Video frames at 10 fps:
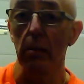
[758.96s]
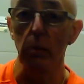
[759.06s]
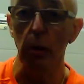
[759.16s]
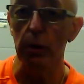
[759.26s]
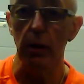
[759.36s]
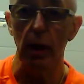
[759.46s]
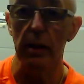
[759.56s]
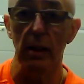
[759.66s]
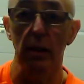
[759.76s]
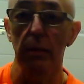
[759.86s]
run
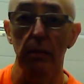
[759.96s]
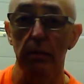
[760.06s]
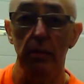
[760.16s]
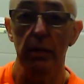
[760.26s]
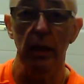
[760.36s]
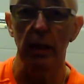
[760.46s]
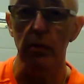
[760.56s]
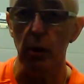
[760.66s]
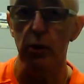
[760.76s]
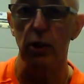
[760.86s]
until it
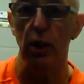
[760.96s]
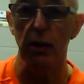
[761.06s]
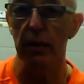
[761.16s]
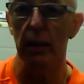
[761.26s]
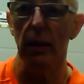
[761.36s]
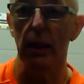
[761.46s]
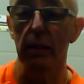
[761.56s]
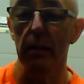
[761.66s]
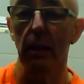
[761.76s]
rusts over and